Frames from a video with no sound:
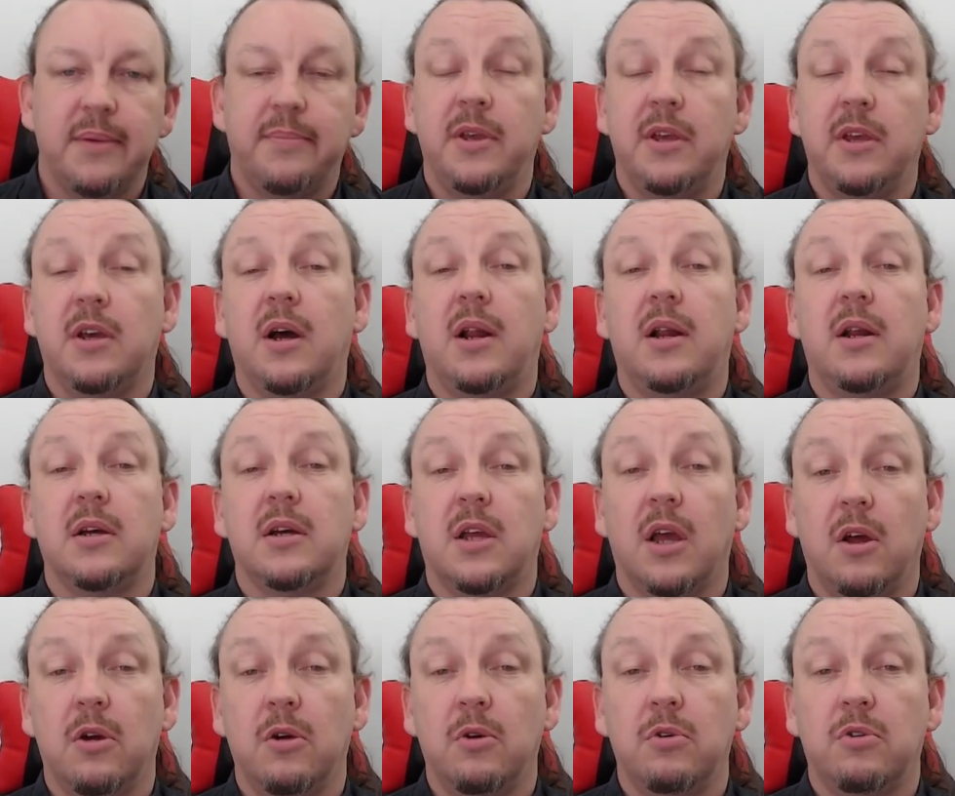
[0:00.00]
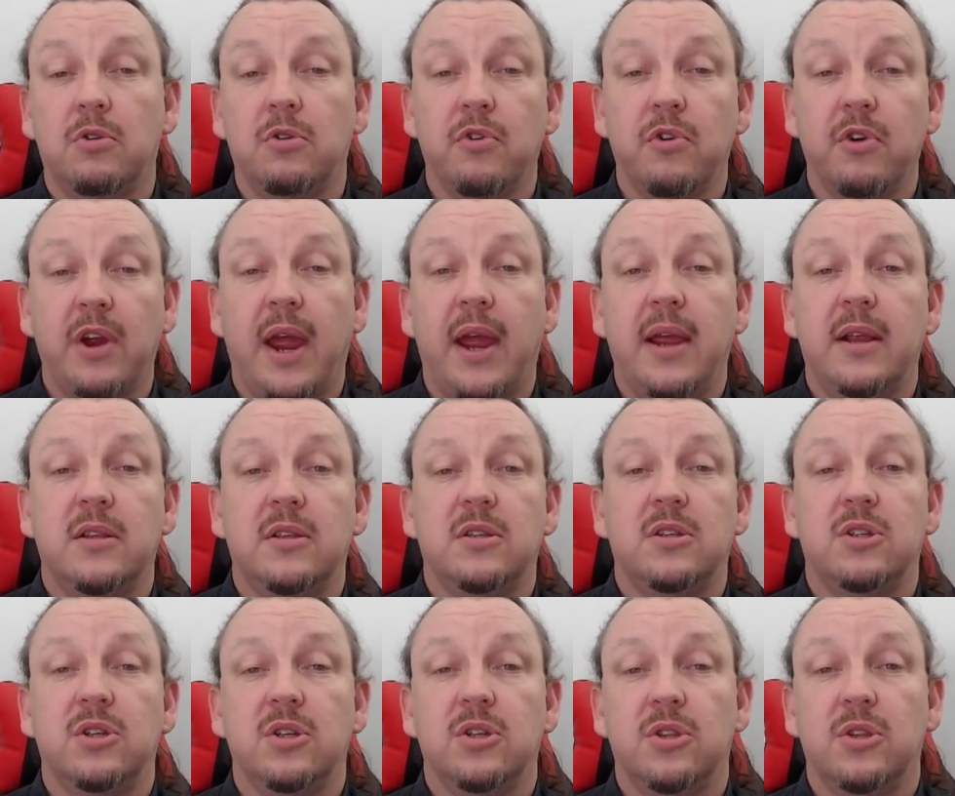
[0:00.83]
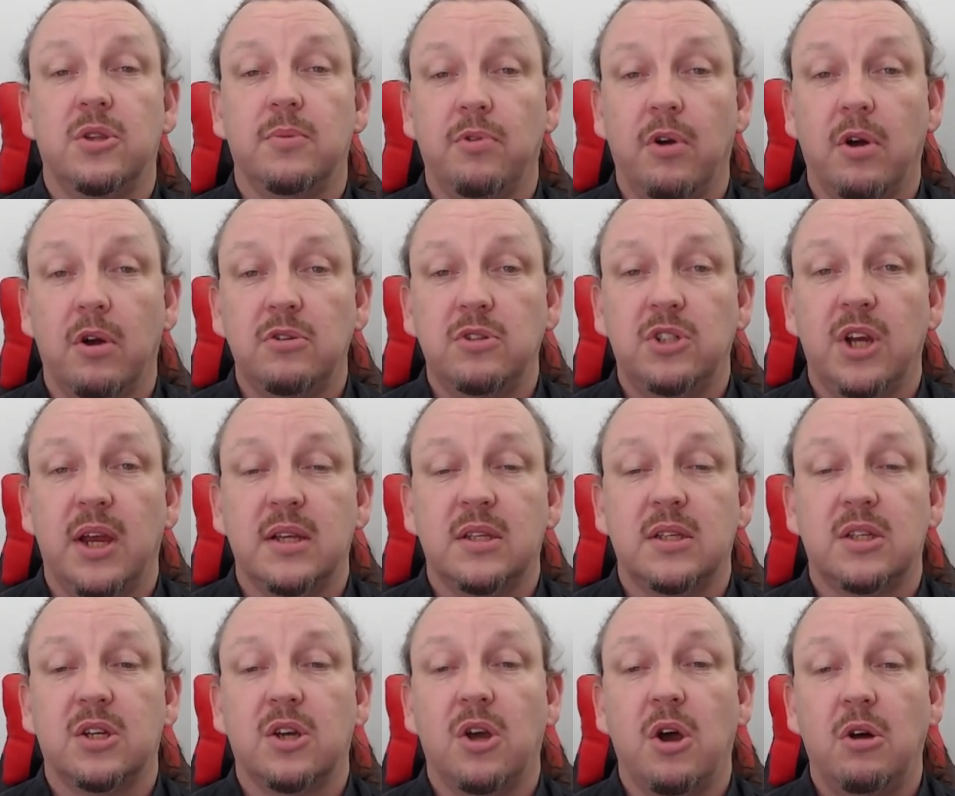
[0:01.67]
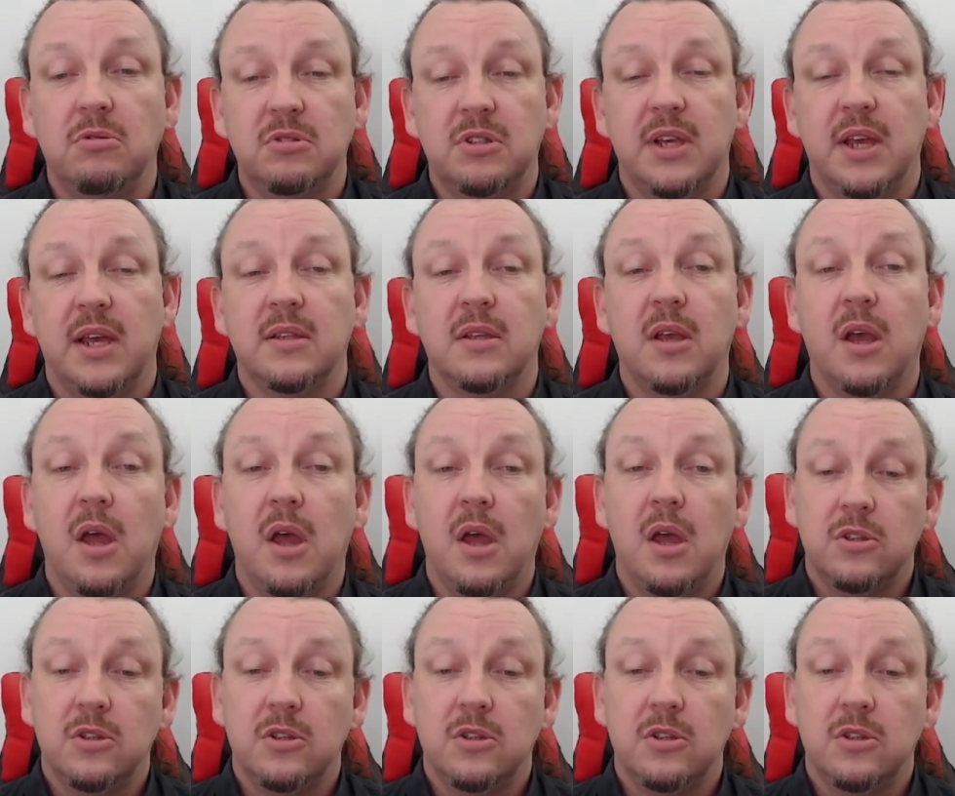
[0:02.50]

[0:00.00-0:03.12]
but you gotta go create the project content